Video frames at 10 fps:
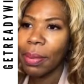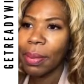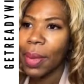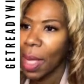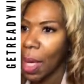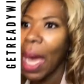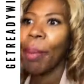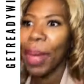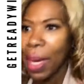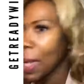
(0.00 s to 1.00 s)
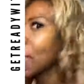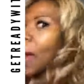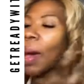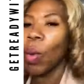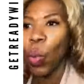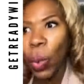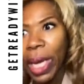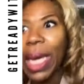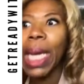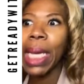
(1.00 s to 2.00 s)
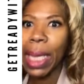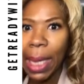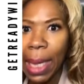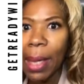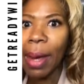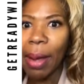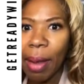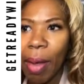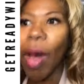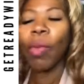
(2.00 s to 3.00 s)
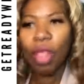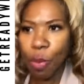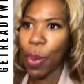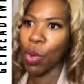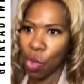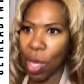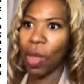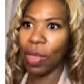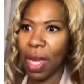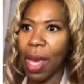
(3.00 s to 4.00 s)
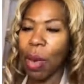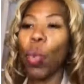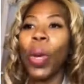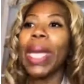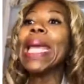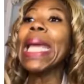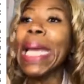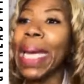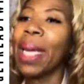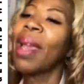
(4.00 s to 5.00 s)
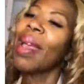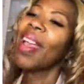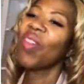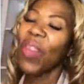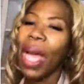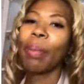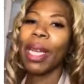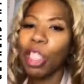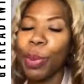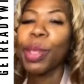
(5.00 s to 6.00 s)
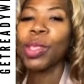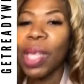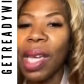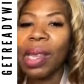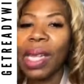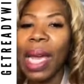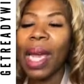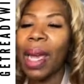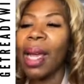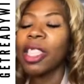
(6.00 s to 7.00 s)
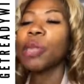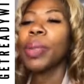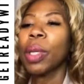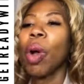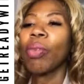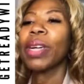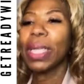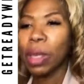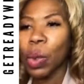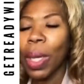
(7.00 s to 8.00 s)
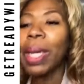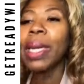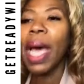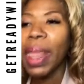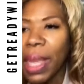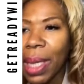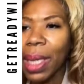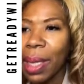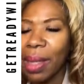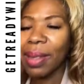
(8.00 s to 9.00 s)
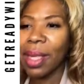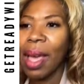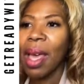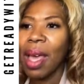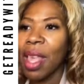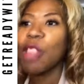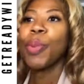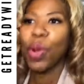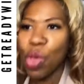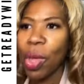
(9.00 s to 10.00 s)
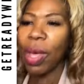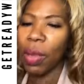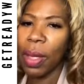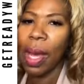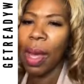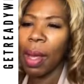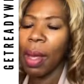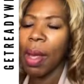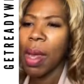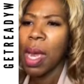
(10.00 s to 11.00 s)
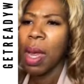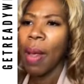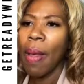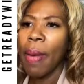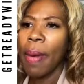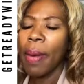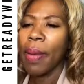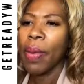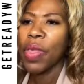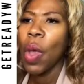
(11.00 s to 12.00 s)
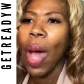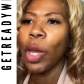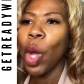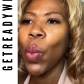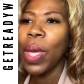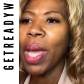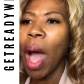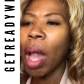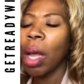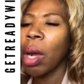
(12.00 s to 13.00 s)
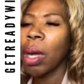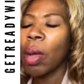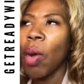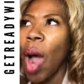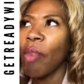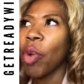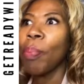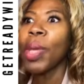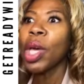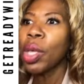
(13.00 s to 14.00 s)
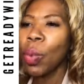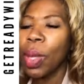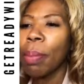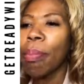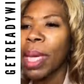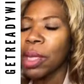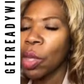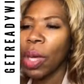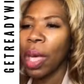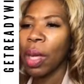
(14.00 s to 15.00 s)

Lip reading: And I mean, went in on the spiritual health day. Went in. In fact, my spiritual health day spilled over into another spiritual health day. So I know we all are familiar with mental health